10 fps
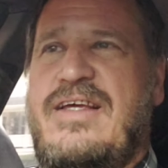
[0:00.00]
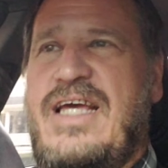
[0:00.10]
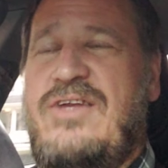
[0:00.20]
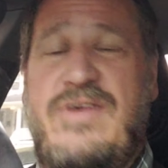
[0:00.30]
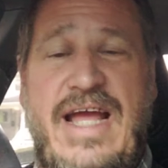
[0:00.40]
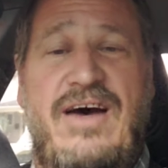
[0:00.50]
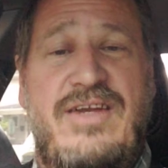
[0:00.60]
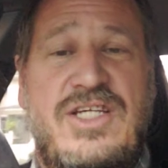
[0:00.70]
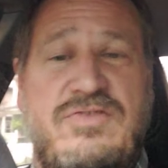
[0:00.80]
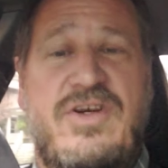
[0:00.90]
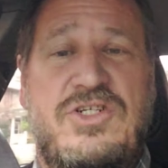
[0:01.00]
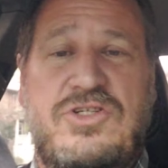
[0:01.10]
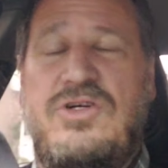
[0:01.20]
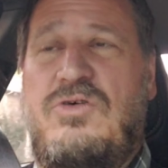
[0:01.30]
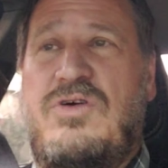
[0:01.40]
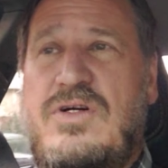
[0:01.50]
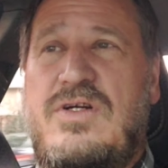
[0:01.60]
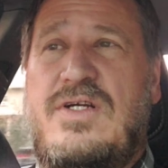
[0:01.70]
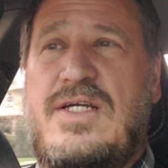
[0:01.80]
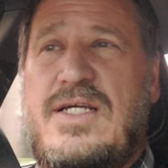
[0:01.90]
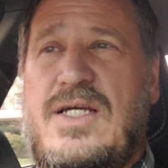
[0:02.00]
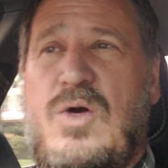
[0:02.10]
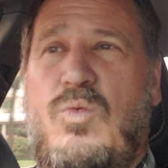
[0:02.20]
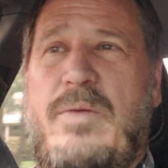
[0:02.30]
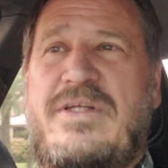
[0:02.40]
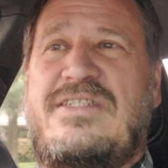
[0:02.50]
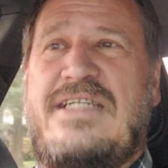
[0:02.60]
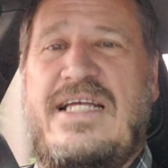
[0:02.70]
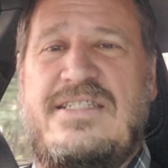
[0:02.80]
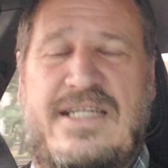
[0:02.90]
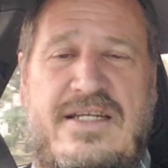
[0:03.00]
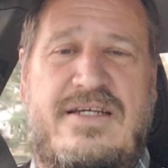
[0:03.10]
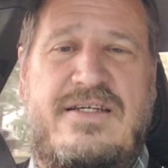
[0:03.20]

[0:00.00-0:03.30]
And reality is very true. Women sense it.